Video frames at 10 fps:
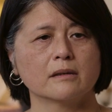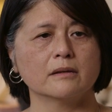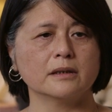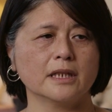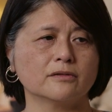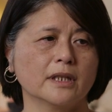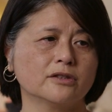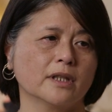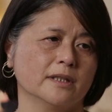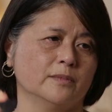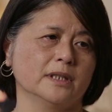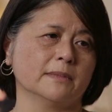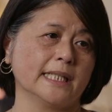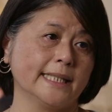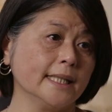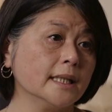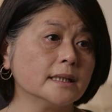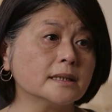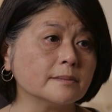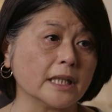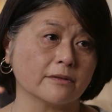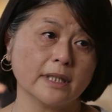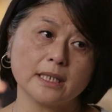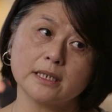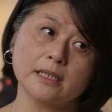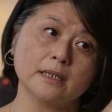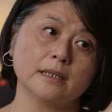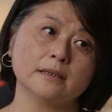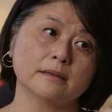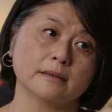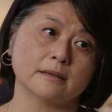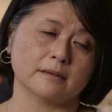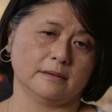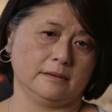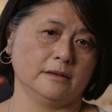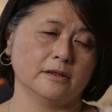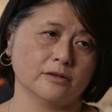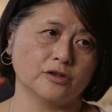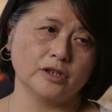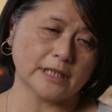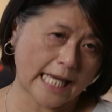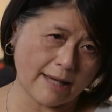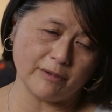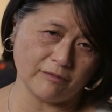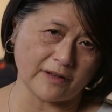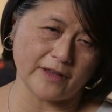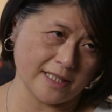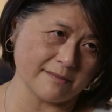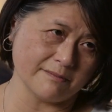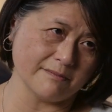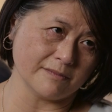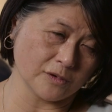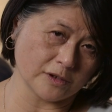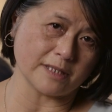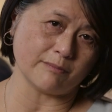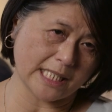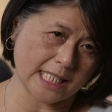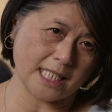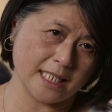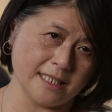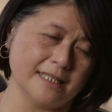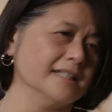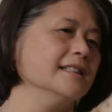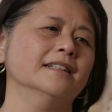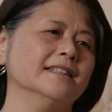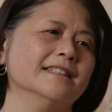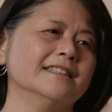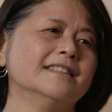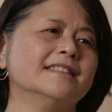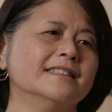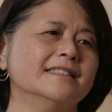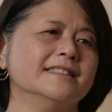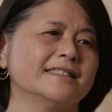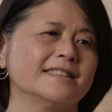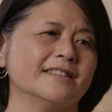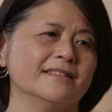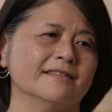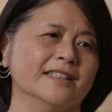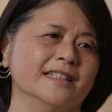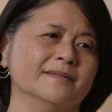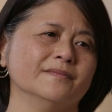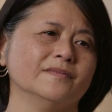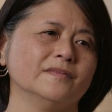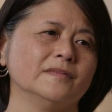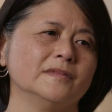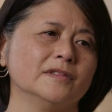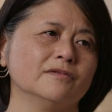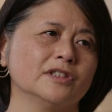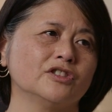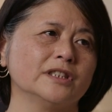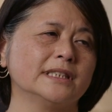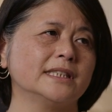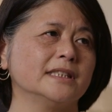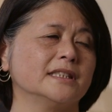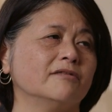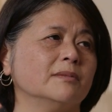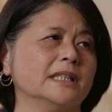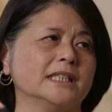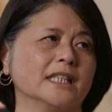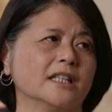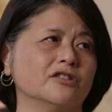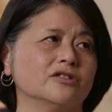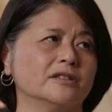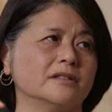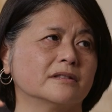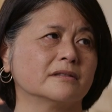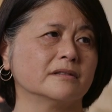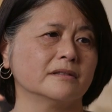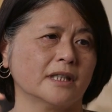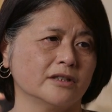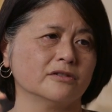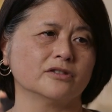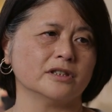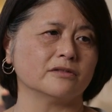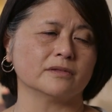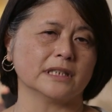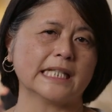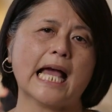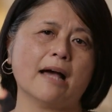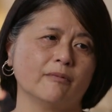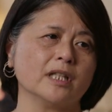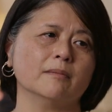Well, that's why I try to bring my kids, my grandkids, and, she's happy with them more than me. So when she sees everybody together, I know she's really happy.